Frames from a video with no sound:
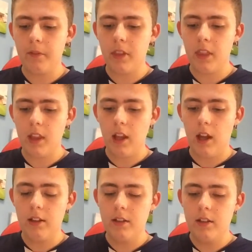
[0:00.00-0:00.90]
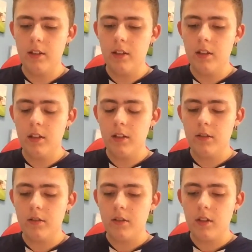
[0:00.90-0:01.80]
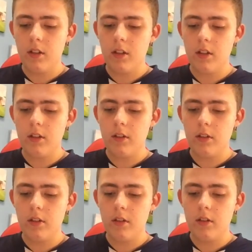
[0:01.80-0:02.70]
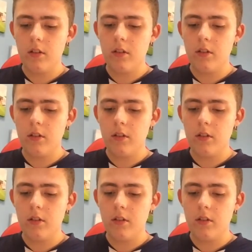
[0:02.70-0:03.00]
Nobody speaks.